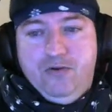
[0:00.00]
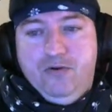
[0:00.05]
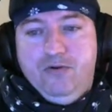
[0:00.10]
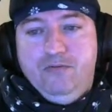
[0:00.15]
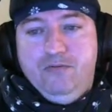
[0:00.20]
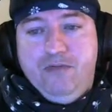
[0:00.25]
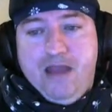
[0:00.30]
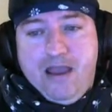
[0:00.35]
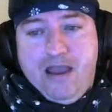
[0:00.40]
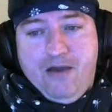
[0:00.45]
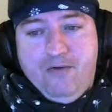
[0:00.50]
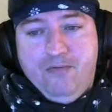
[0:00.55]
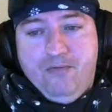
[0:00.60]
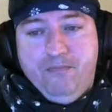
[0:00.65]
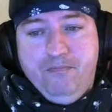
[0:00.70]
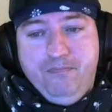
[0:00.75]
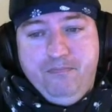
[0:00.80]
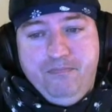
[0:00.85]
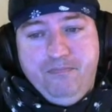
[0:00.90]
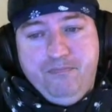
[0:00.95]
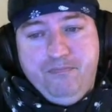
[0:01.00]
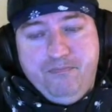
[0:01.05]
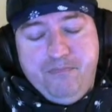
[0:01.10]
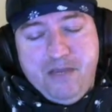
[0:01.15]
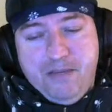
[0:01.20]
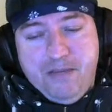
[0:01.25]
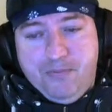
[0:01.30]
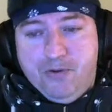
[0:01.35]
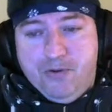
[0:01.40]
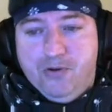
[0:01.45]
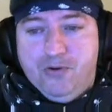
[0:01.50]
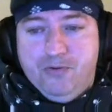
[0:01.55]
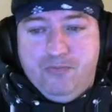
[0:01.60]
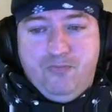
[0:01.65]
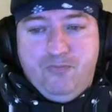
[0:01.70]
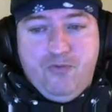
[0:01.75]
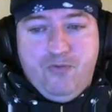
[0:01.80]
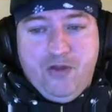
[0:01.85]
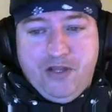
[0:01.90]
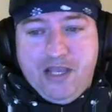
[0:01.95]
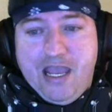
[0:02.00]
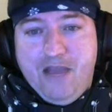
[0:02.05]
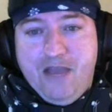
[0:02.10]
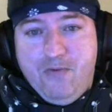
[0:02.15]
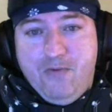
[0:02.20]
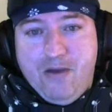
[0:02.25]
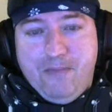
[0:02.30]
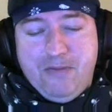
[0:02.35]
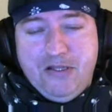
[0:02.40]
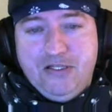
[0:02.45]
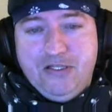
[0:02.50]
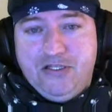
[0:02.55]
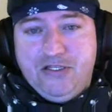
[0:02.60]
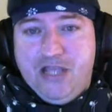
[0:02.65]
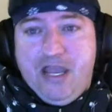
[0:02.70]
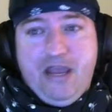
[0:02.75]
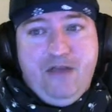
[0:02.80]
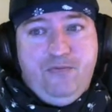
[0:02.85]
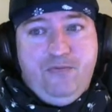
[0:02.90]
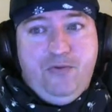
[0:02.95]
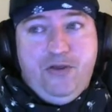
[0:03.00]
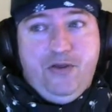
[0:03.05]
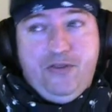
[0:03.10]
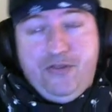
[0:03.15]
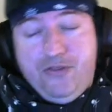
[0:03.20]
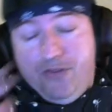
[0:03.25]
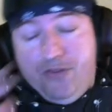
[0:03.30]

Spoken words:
Now, people really hate weapons, and with